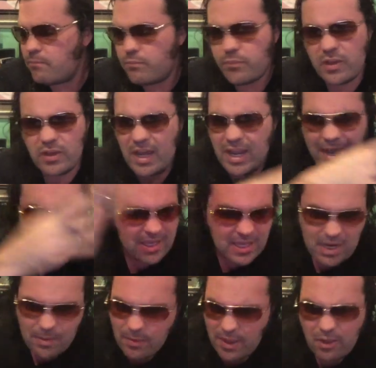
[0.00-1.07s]
Alexander.
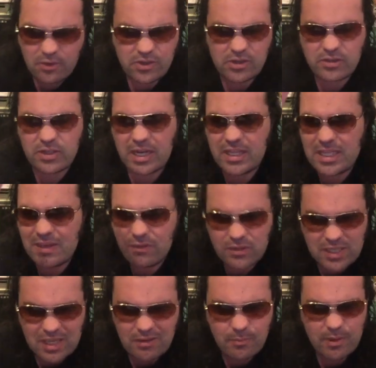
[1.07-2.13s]
I didn't give a
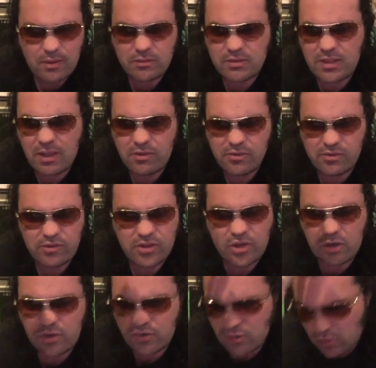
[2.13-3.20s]
damn about Alexander
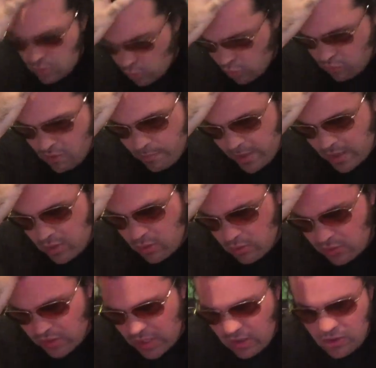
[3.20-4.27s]
Skarsgård or Rebecca
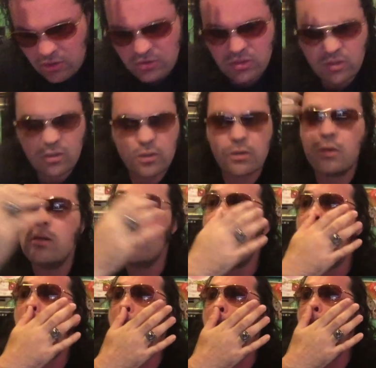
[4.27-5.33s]
Hall's character.
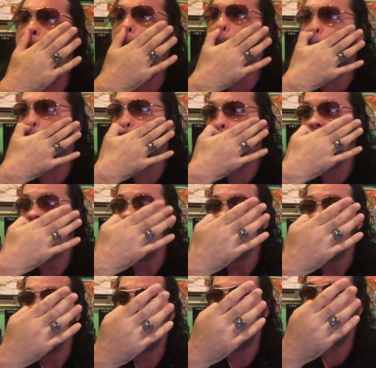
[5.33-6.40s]
Now
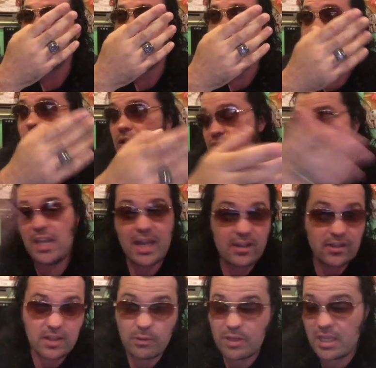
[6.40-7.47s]
you
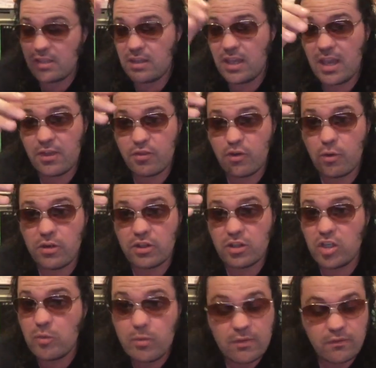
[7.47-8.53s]
gotta throw in a
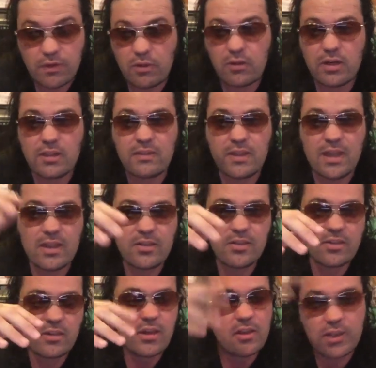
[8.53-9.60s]
human villain in
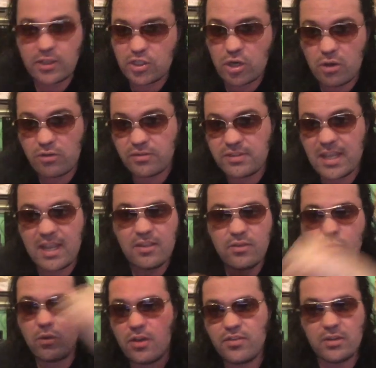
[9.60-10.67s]
this, like Charles Dance
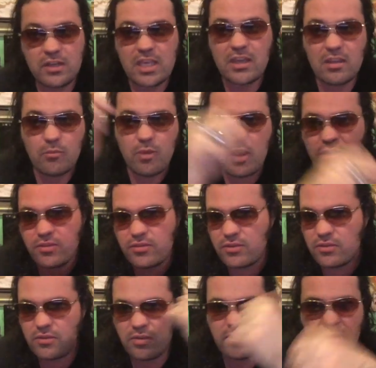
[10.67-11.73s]
was in King of the
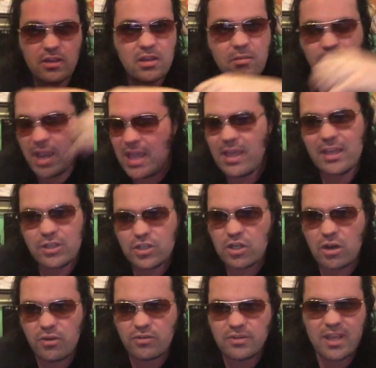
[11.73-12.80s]
Monsters. But I like
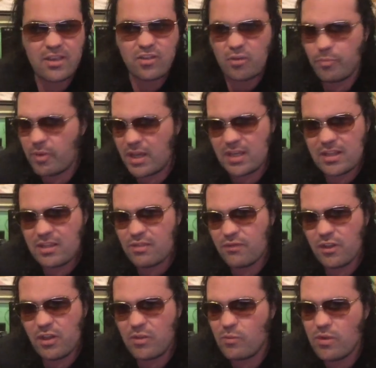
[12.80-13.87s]
Charles Dance though, but his
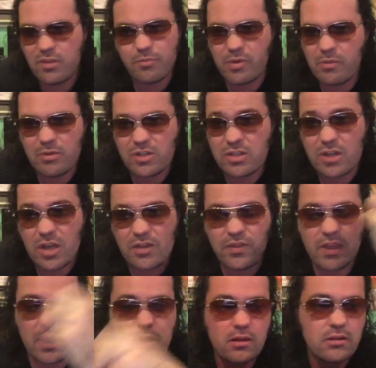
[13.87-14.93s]
villain was pretty much
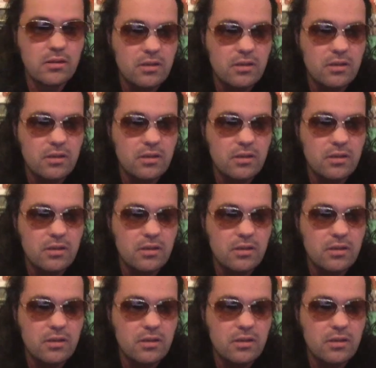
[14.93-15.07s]
nothing.